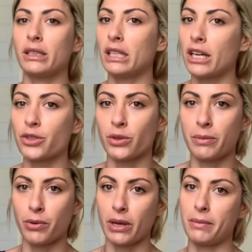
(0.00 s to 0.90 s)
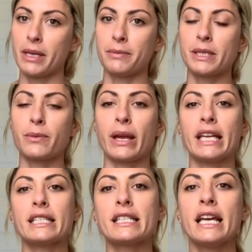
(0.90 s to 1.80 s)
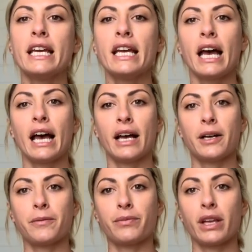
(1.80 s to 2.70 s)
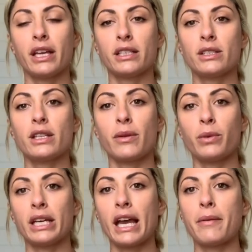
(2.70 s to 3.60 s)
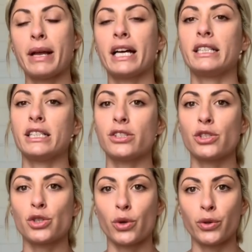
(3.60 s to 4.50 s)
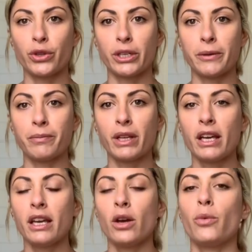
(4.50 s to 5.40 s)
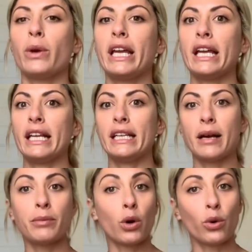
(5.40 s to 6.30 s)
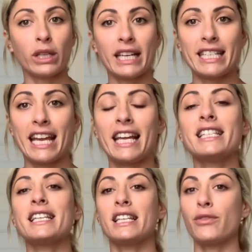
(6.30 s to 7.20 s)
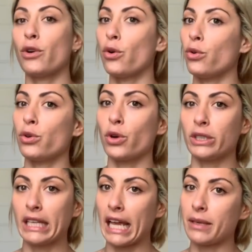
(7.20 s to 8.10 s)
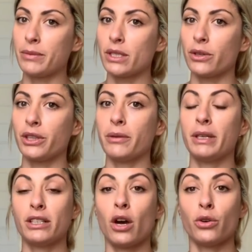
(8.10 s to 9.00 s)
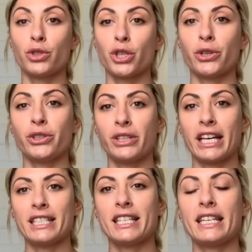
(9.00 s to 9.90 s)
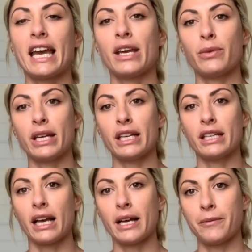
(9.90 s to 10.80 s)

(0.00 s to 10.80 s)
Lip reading: our luxury premium suites. And then we come out and install them. We number all our tents and they've all got names on them, and I'll show you that today.